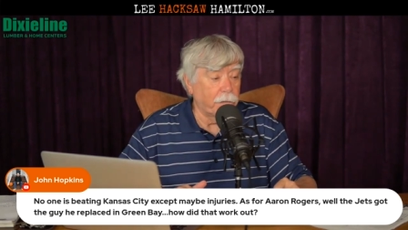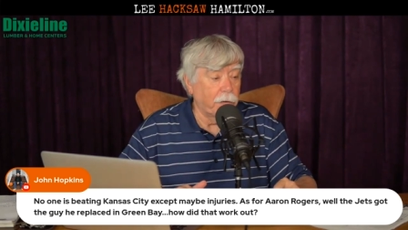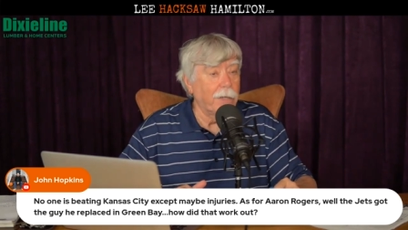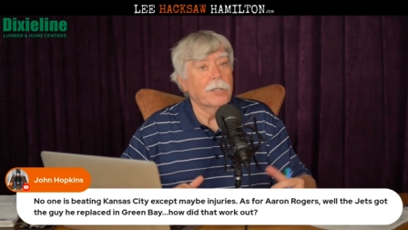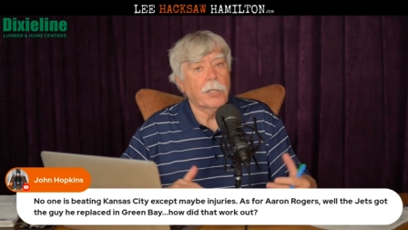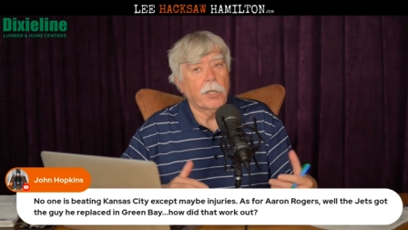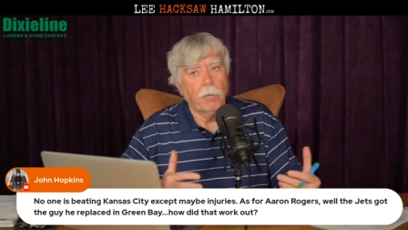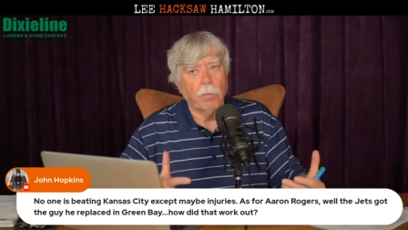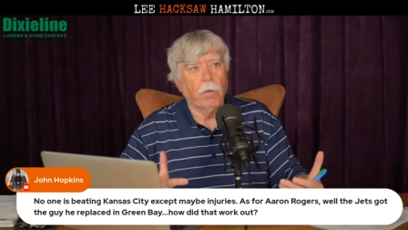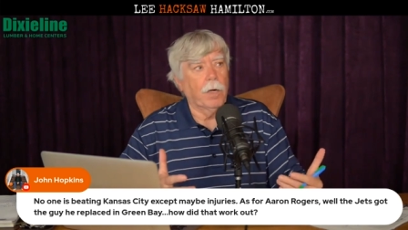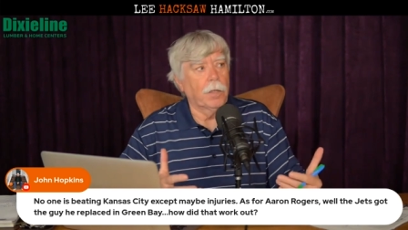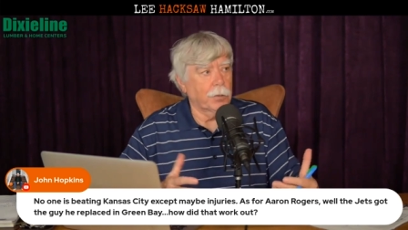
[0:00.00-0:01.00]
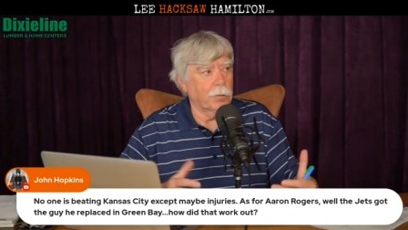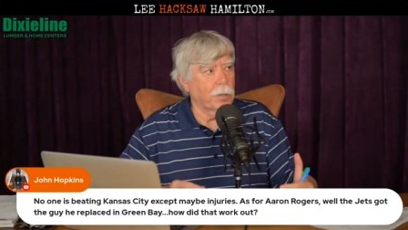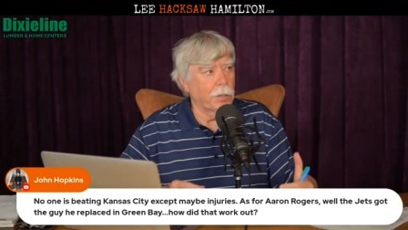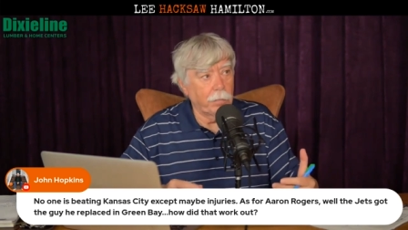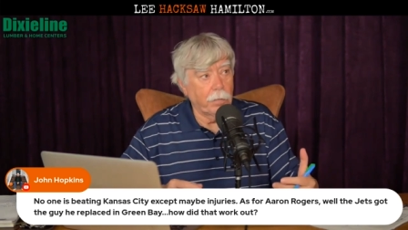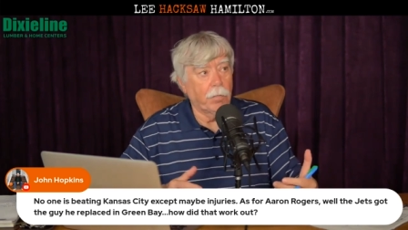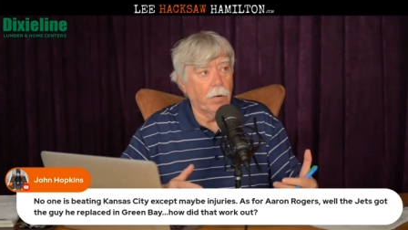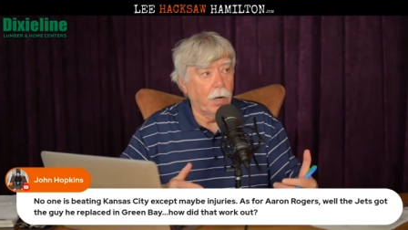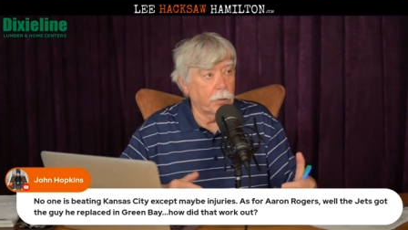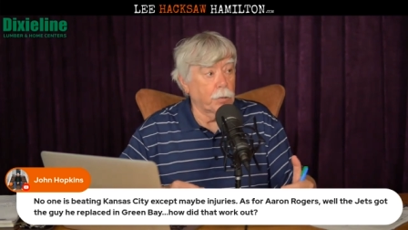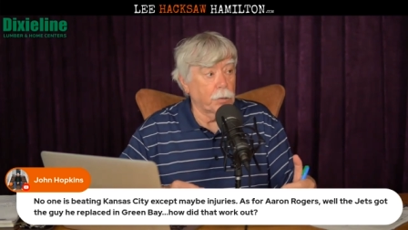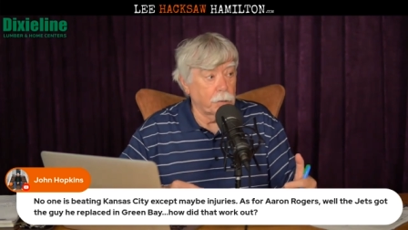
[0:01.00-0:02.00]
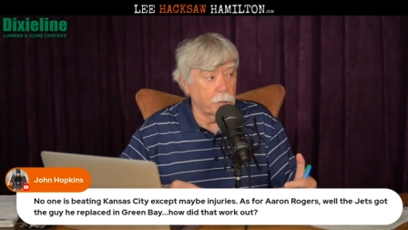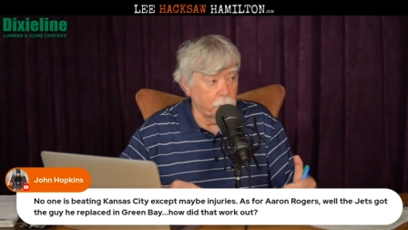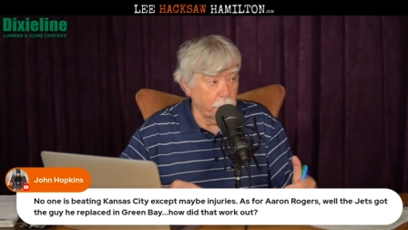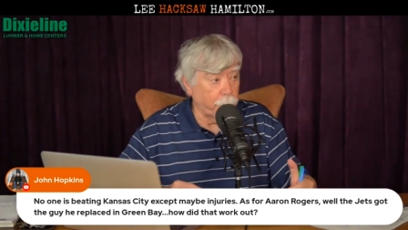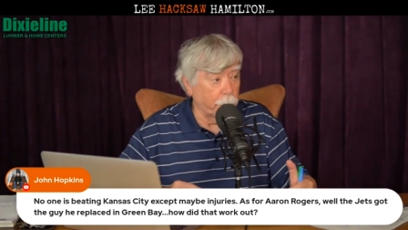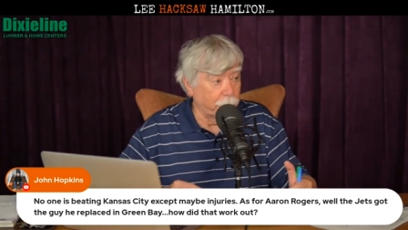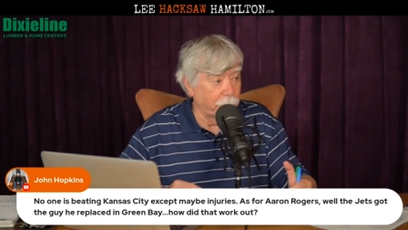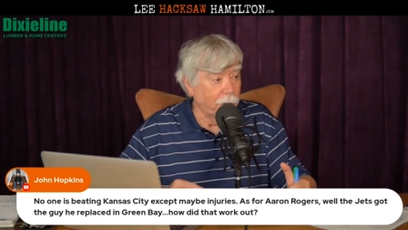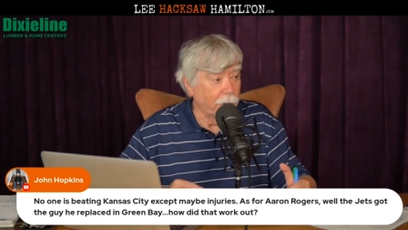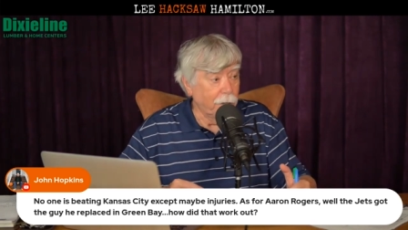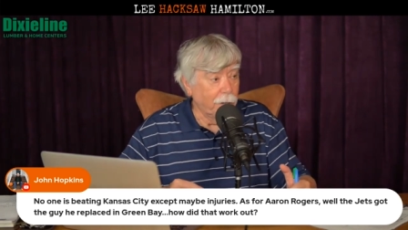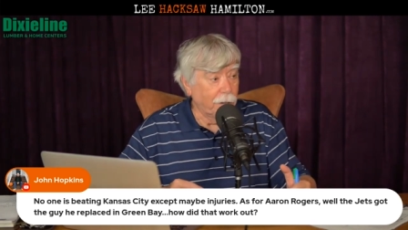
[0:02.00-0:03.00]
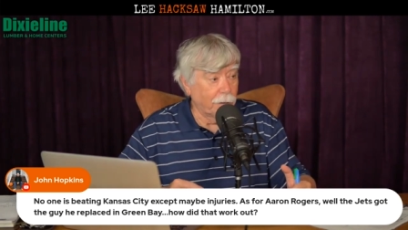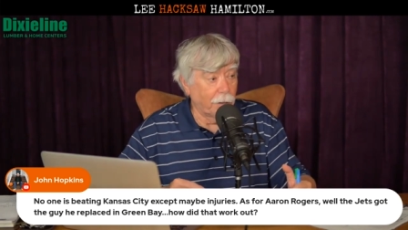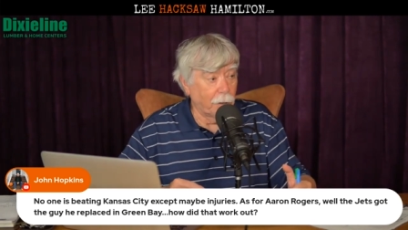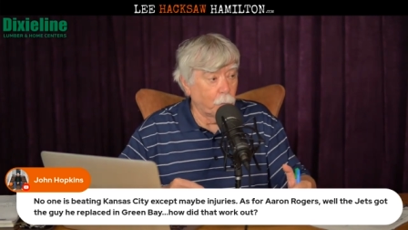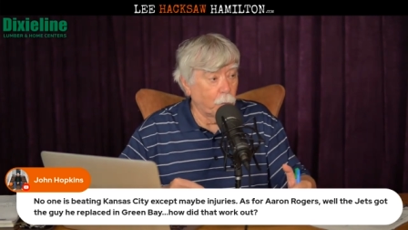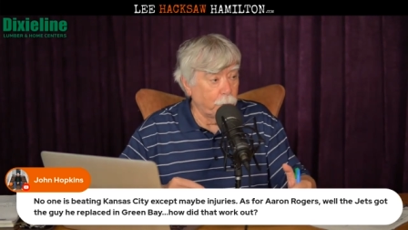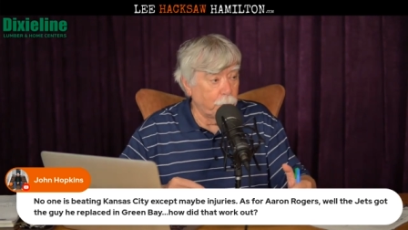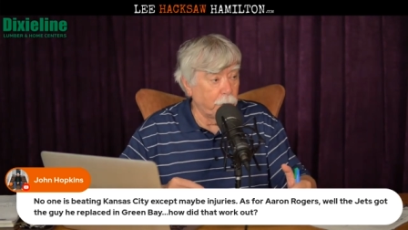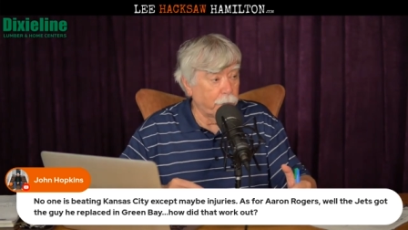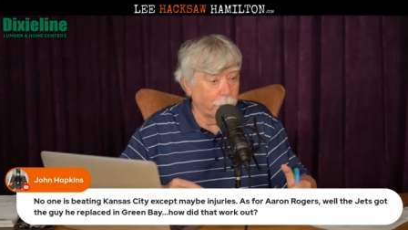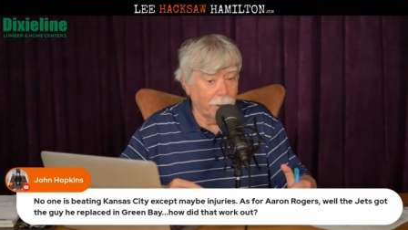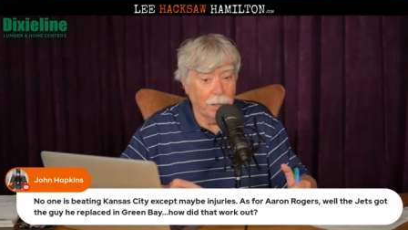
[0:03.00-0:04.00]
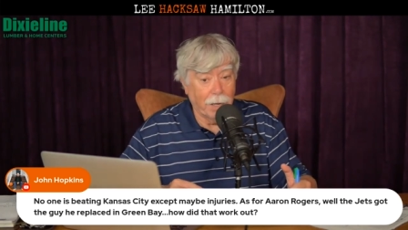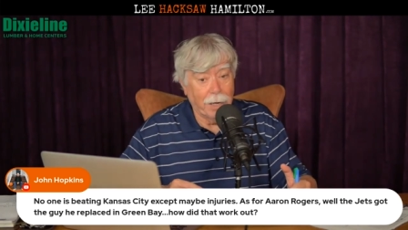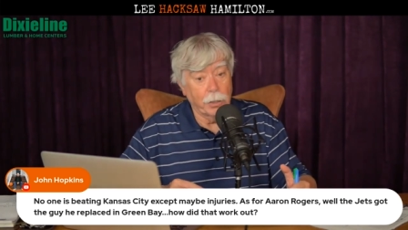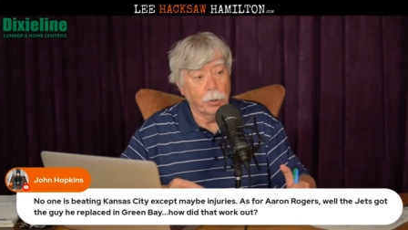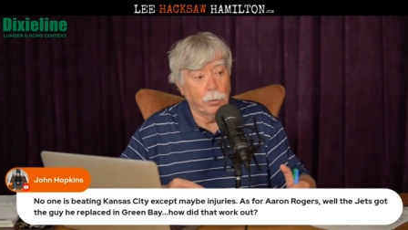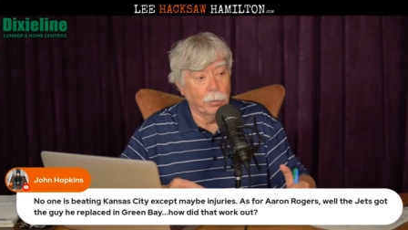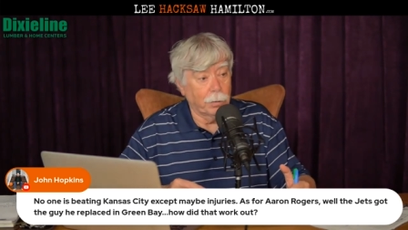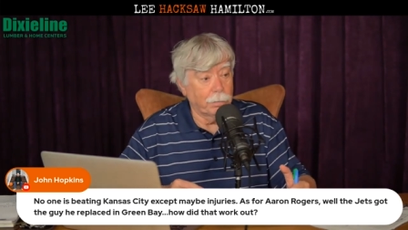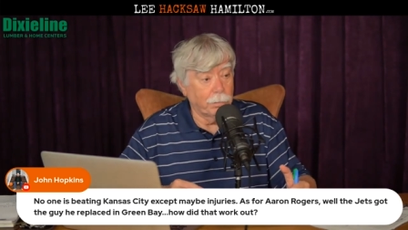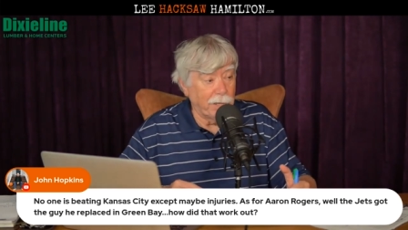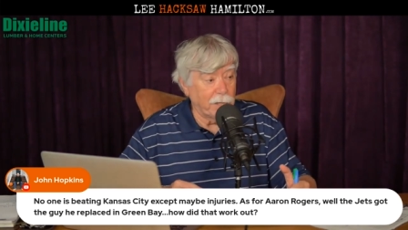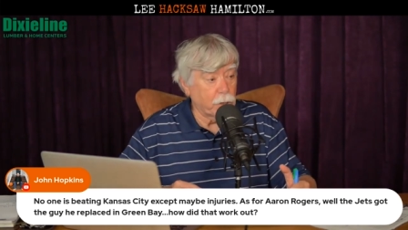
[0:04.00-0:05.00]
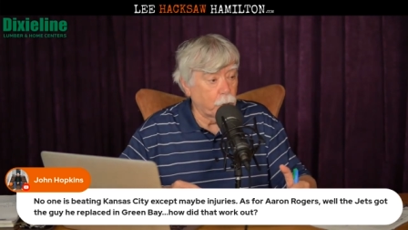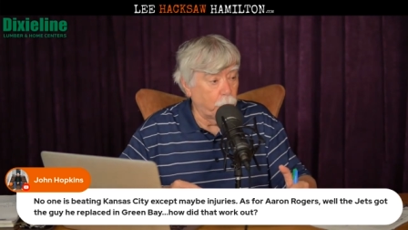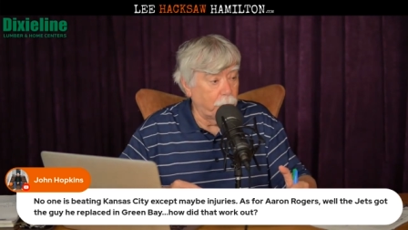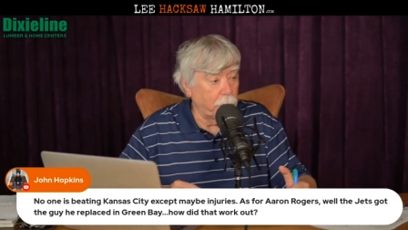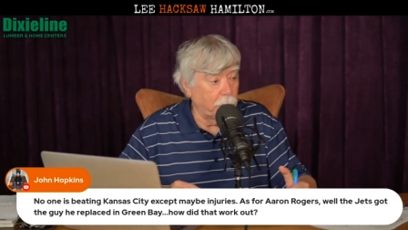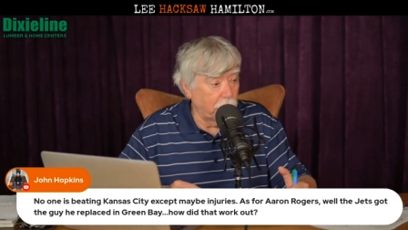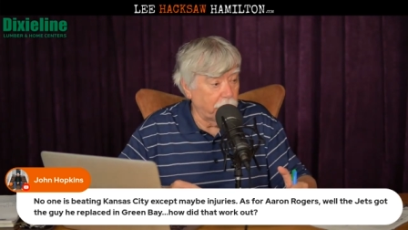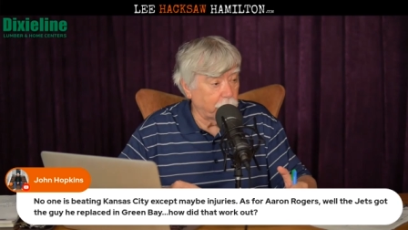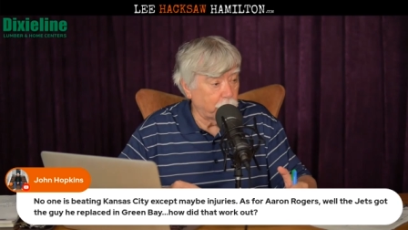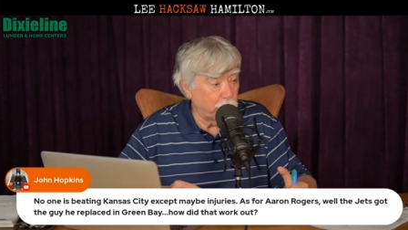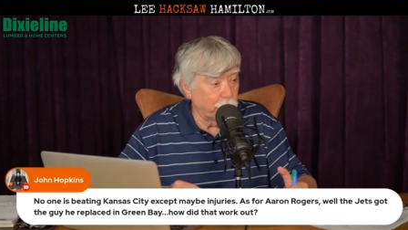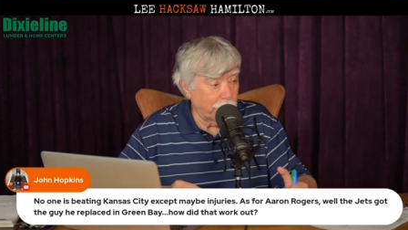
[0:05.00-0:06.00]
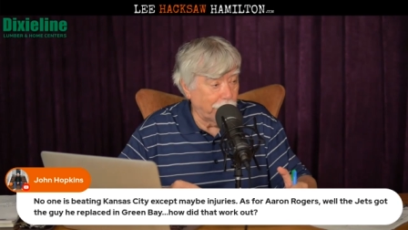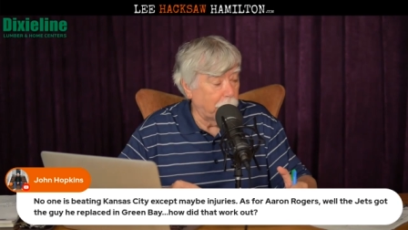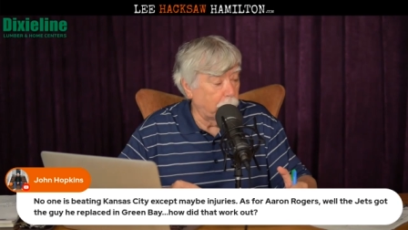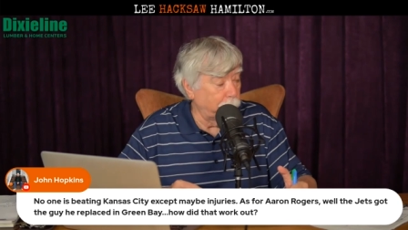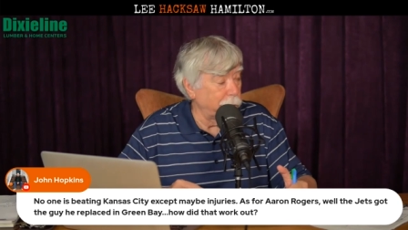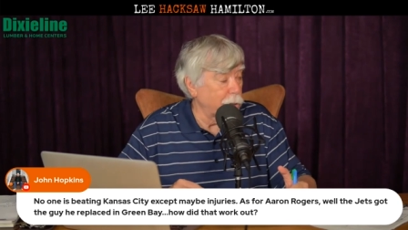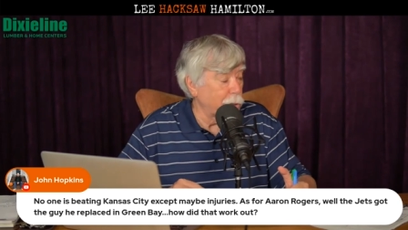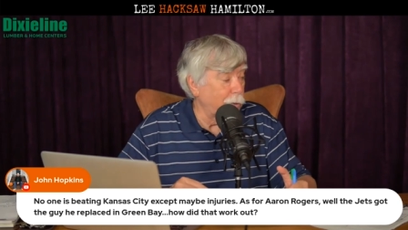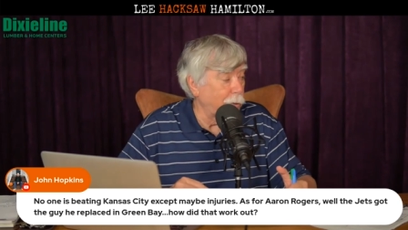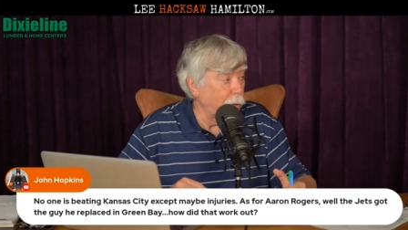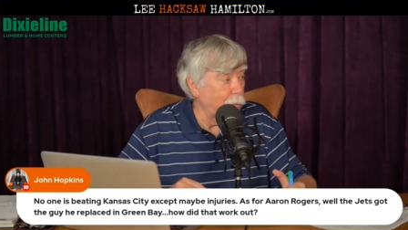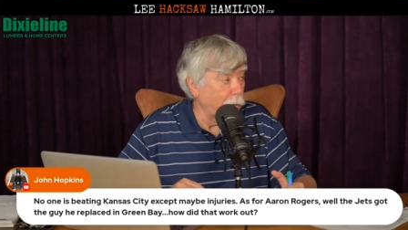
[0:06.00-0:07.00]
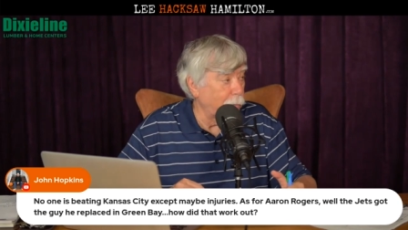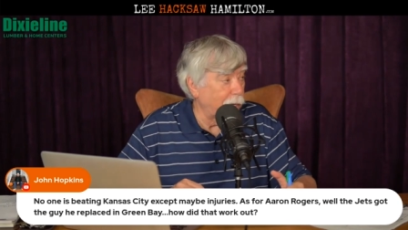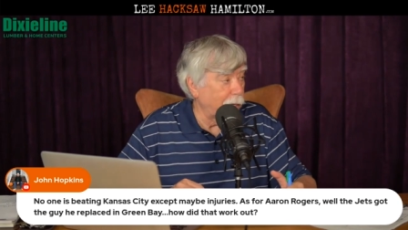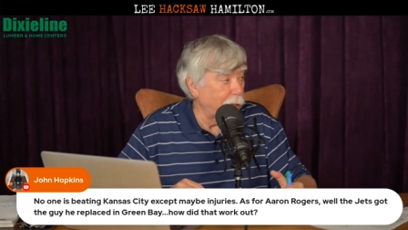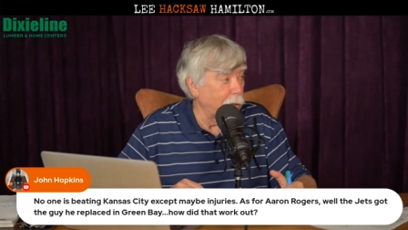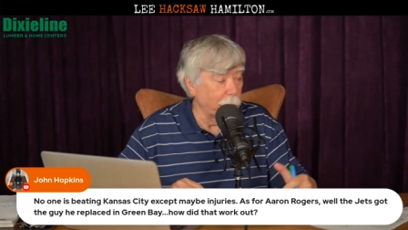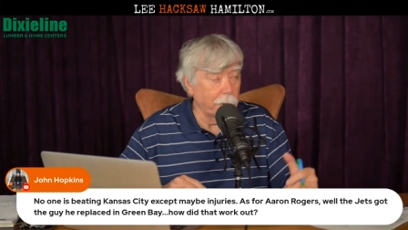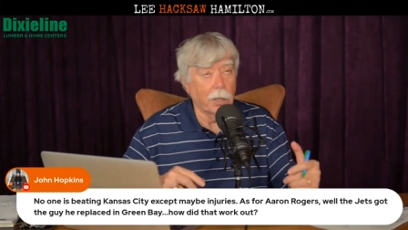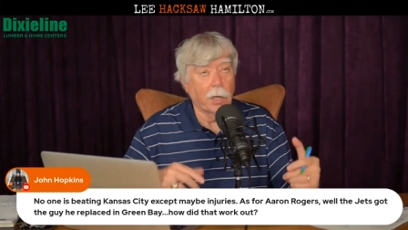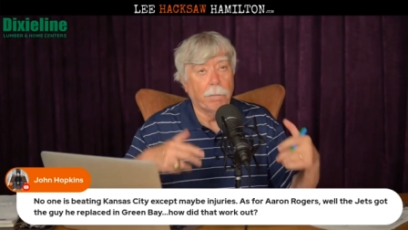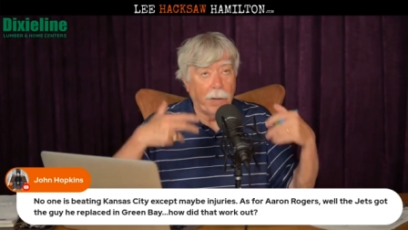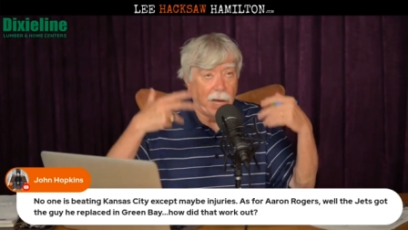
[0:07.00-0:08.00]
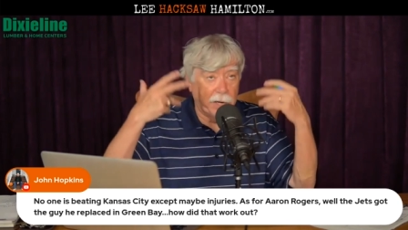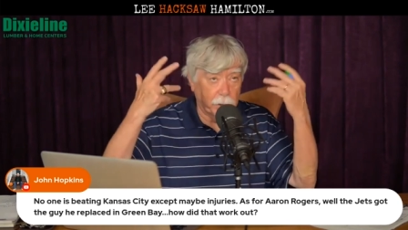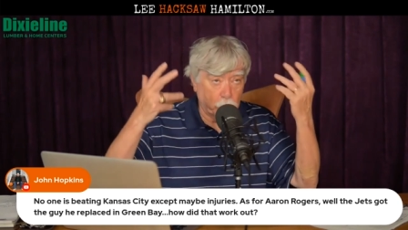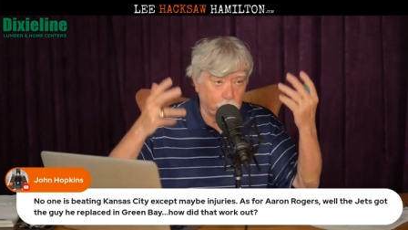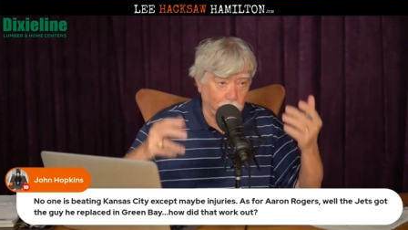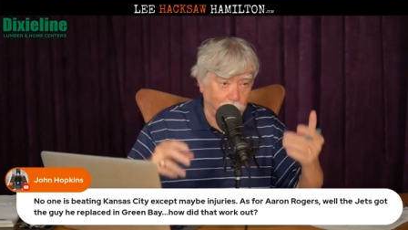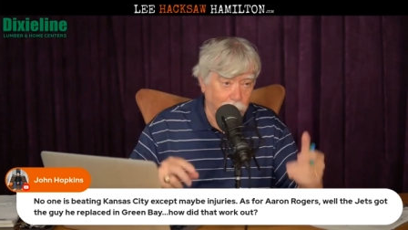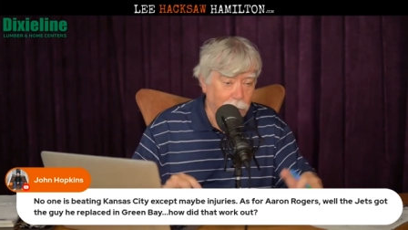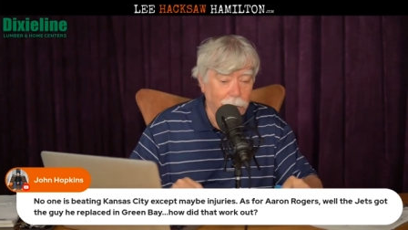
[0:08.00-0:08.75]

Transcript: And it's Aaron Rodgers, and Aaron Rodgers is different than it would be from the guys who were masquerading last year. Can I be a starting quarterback in the league? And I'm panic stricken.